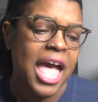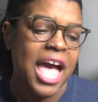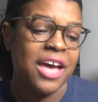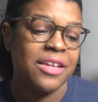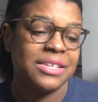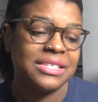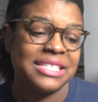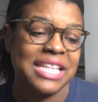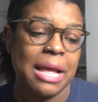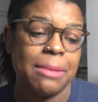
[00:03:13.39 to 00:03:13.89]
how
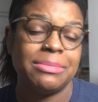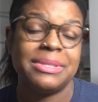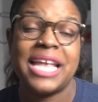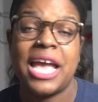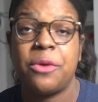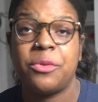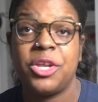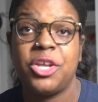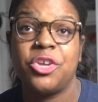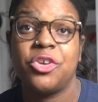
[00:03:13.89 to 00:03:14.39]
to stop
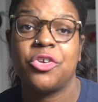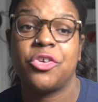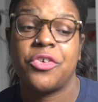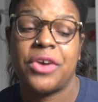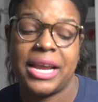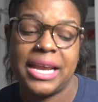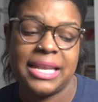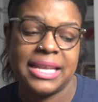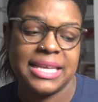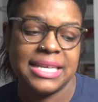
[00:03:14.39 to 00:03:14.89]
doubting your
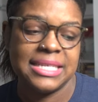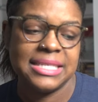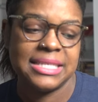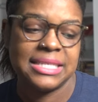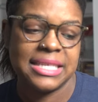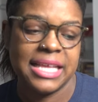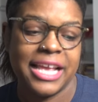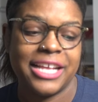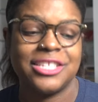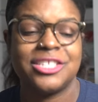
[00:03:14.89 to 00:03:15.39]

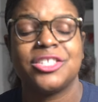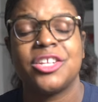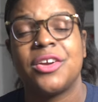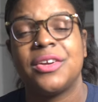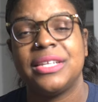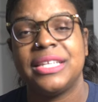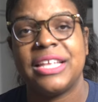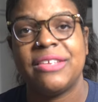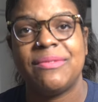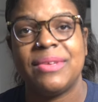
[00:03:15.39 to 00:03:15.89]
greatness and
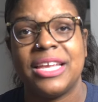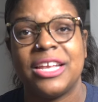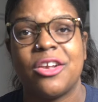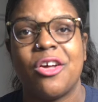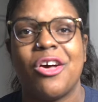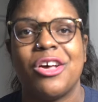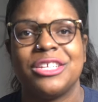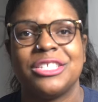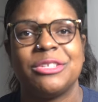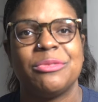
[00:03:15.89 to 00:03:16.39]
start living an
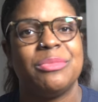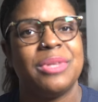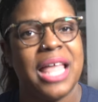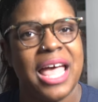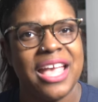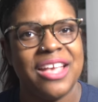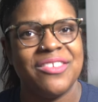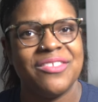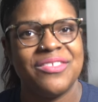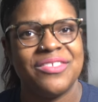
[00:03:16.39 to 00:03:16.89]
awesome
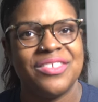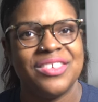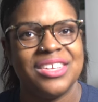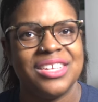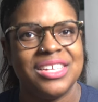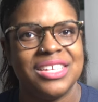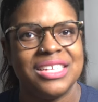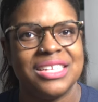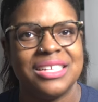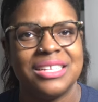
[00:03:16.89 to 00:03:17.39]
life.
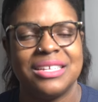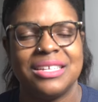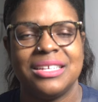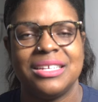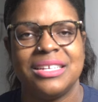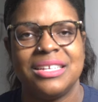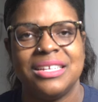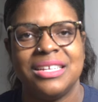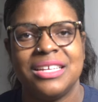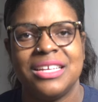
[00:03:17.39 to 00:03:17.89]

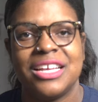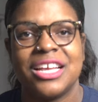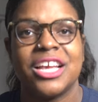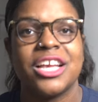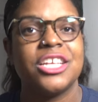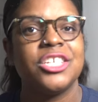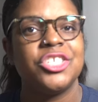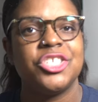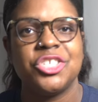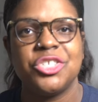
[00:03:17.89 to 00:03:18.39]

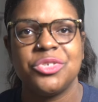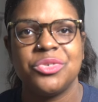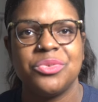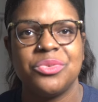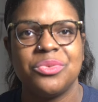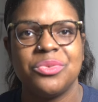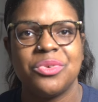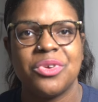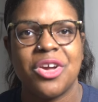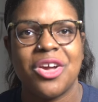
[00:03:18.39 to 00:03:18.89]
Because
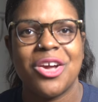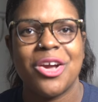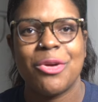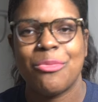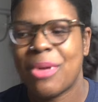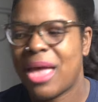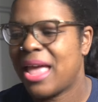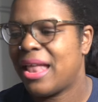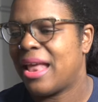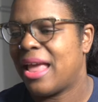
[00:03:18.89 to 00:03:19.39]
you are a
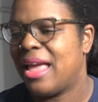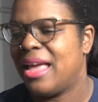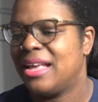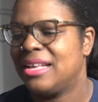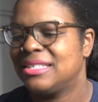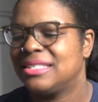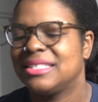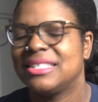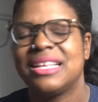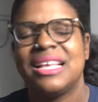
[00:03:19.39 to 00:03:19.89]

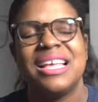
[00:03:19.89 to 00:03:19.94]
badass.